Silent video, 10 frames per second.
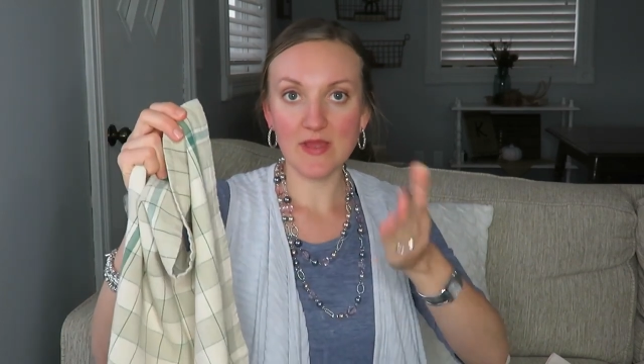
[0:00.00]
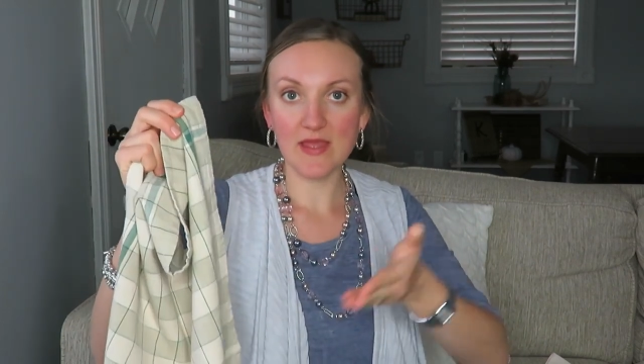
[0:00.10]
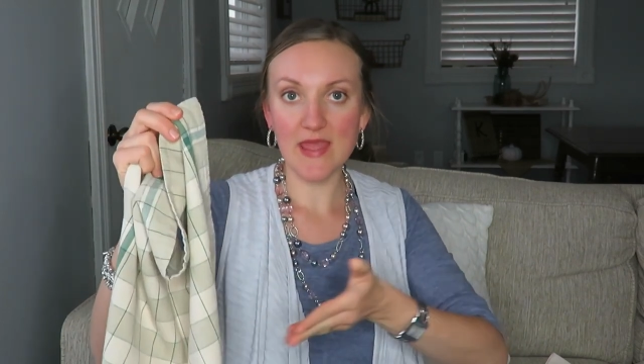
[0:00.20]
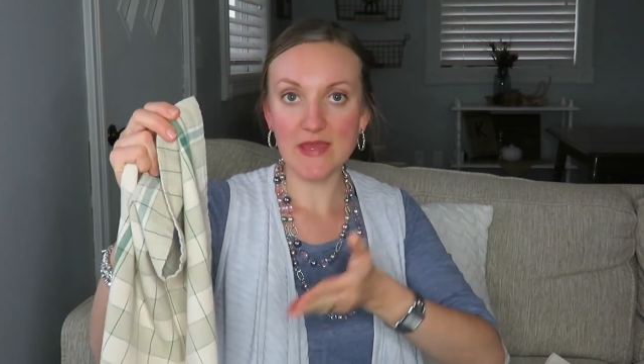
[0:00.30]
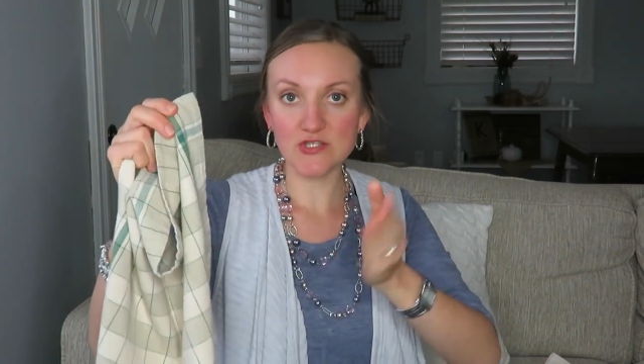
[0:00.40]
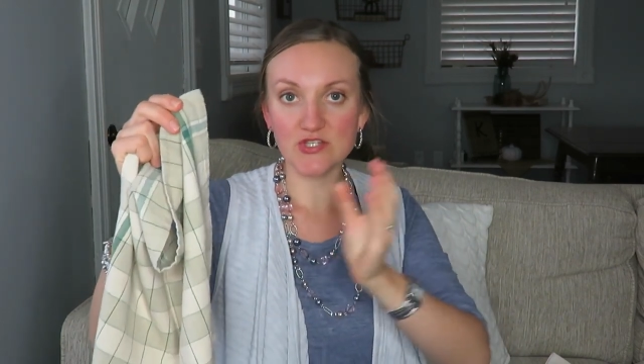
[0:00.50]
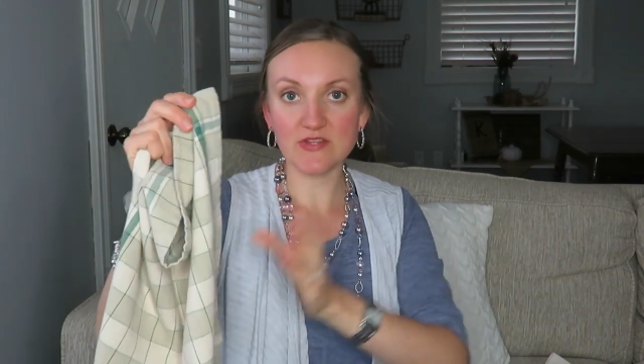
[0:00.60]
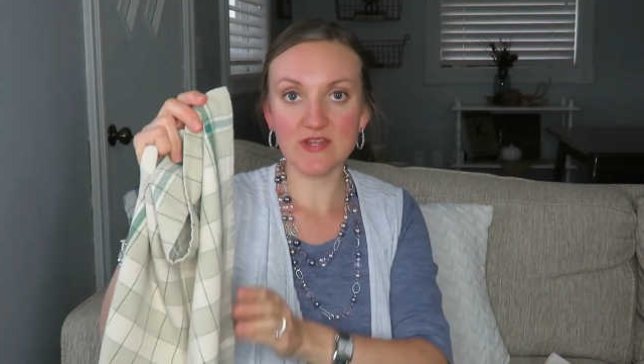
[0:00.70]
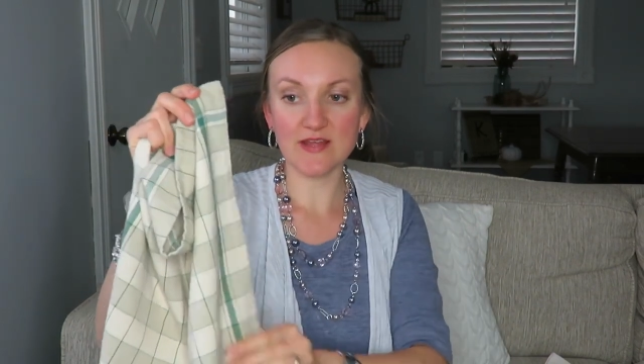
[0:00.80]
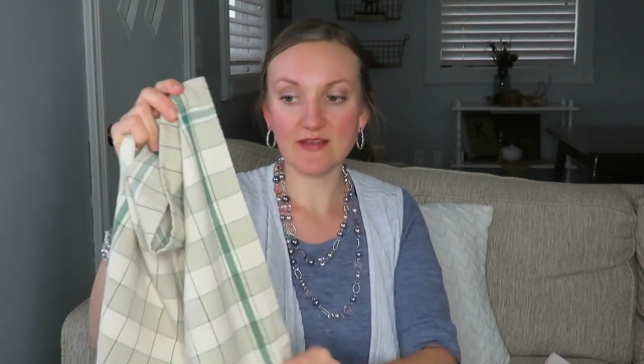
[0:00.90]
handle
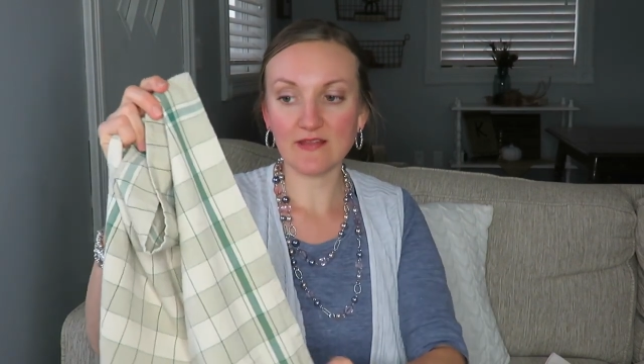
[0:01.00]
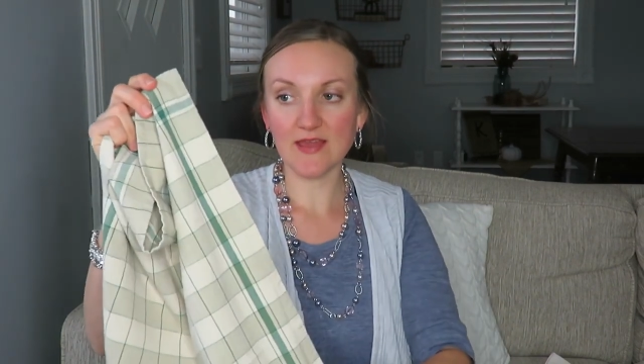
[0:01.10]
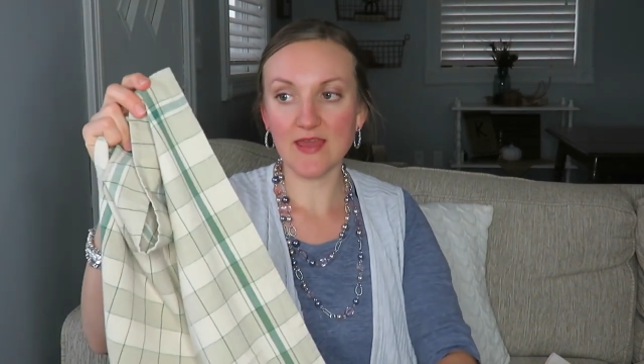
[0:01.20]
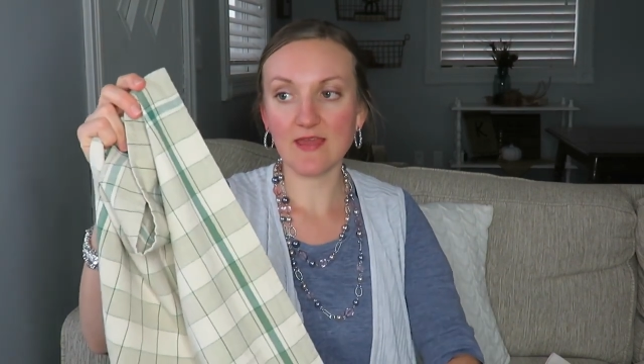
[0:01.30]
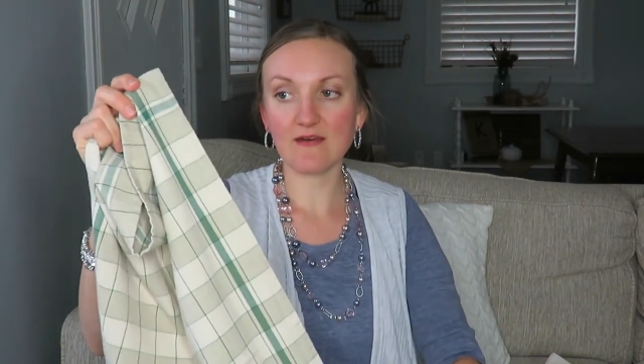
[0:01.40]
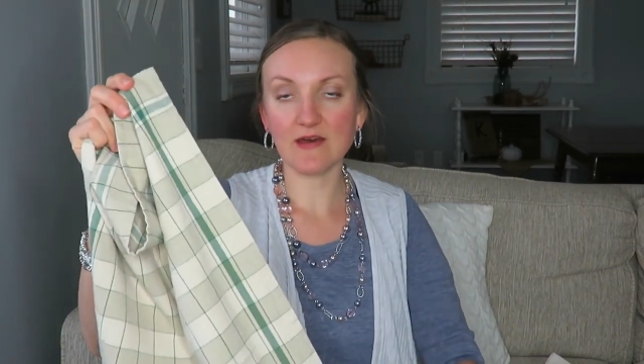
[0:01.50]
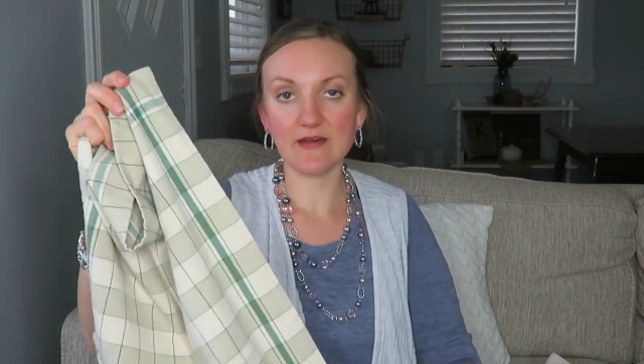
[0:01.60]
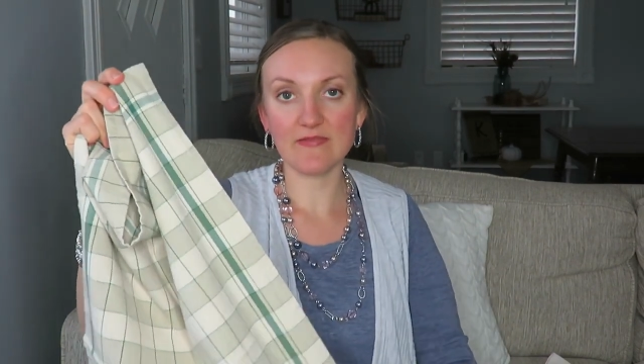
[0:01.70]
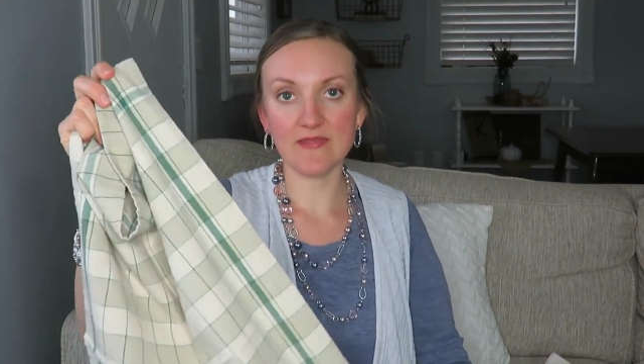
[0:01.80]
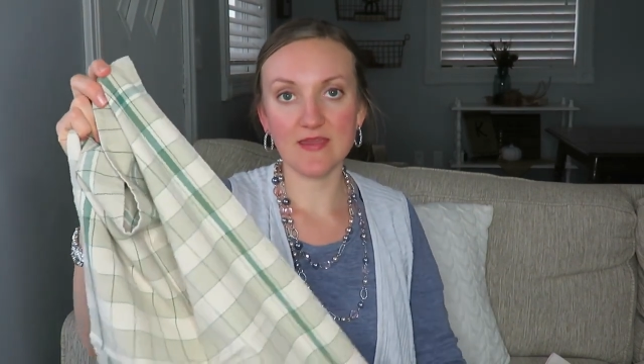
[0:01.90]
that I'll hang
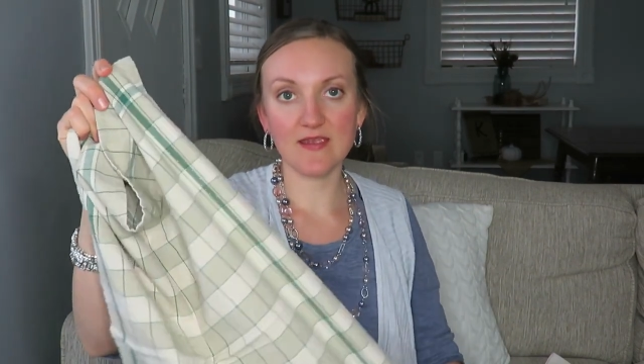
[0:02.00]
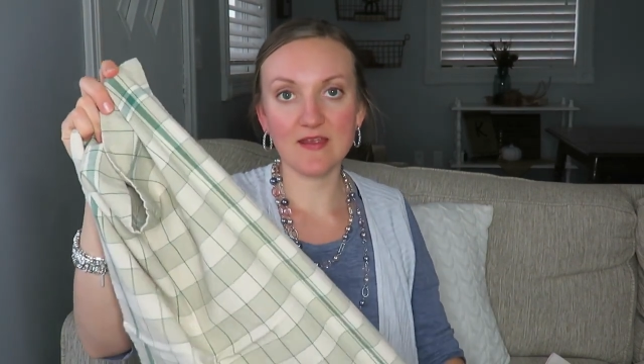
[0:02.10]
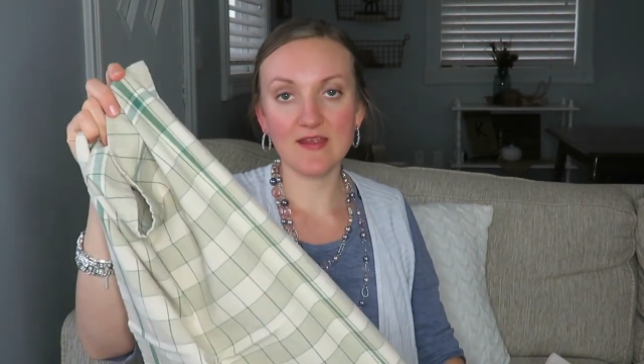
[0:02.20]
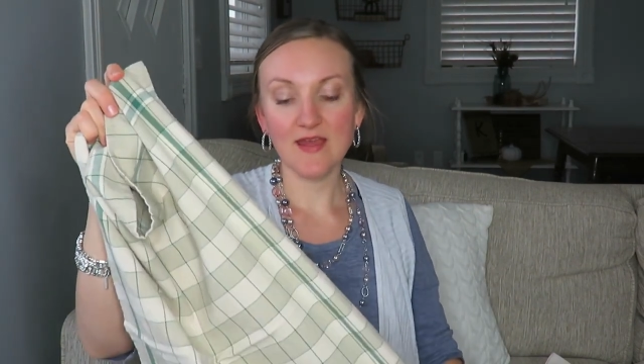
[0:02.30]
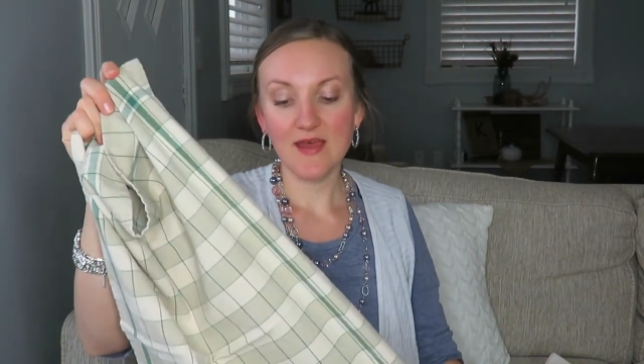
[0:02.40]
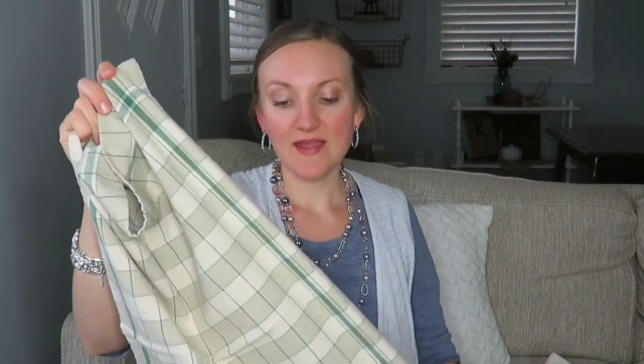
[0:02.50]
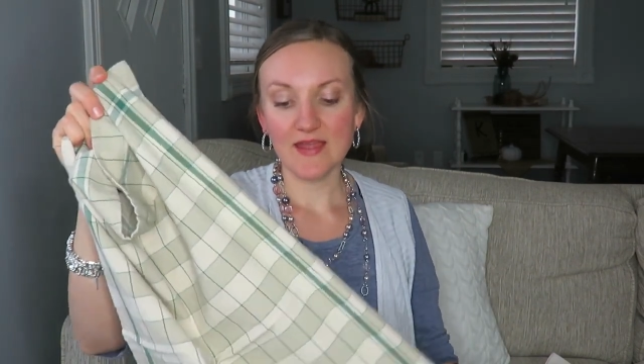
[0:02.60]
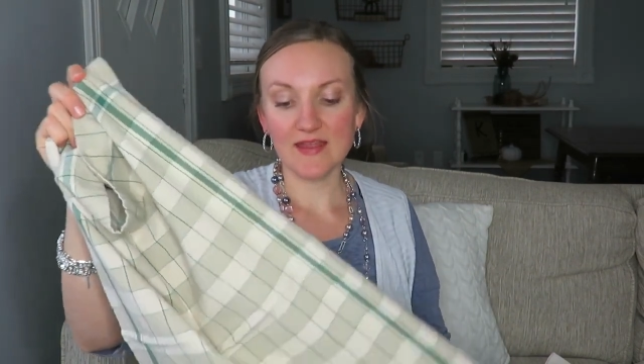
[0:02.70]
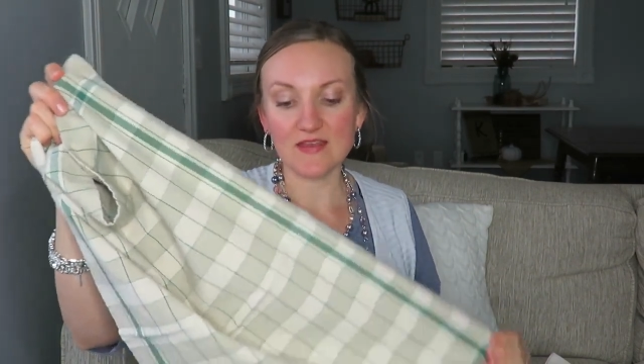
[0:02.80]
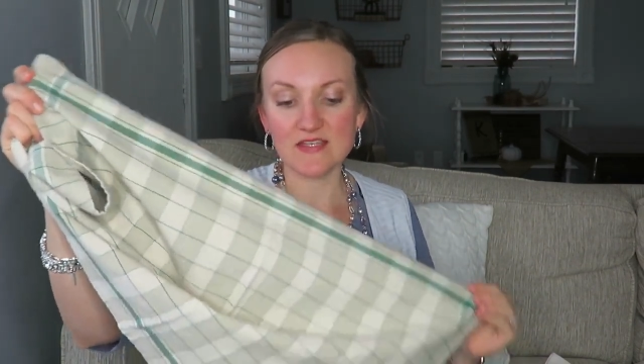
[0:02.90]
on there.
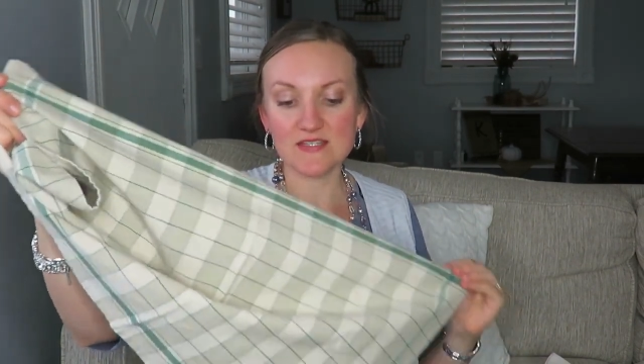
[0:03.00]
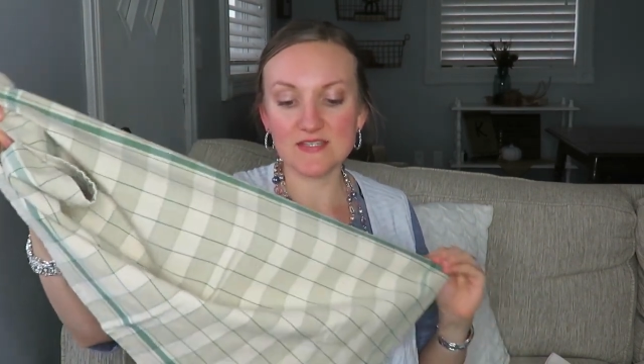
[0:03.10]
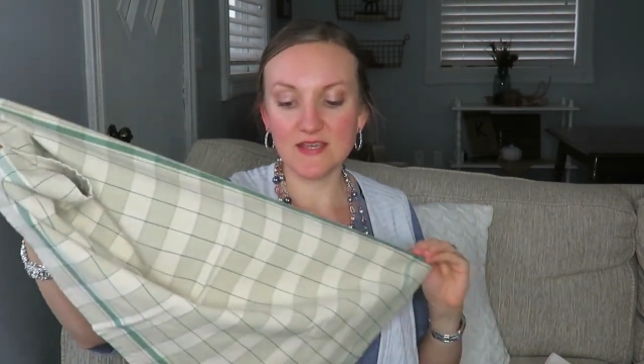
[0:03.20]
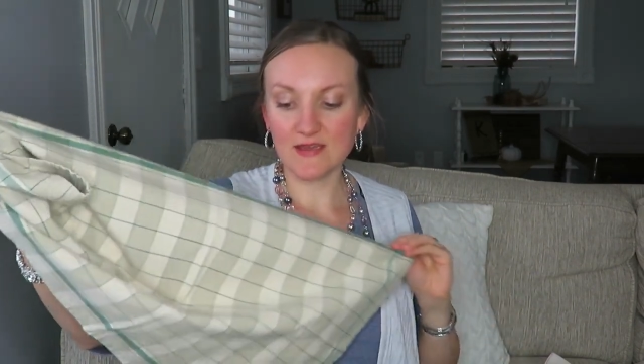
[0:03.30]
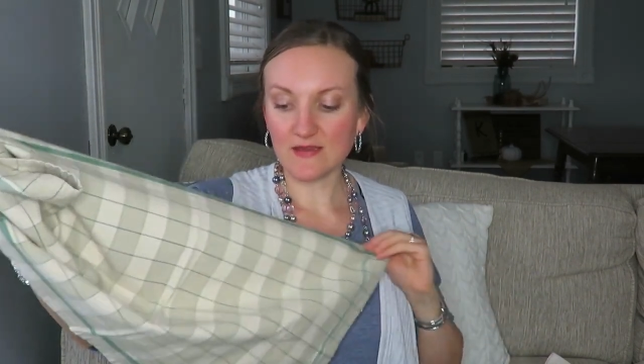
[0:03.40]
It is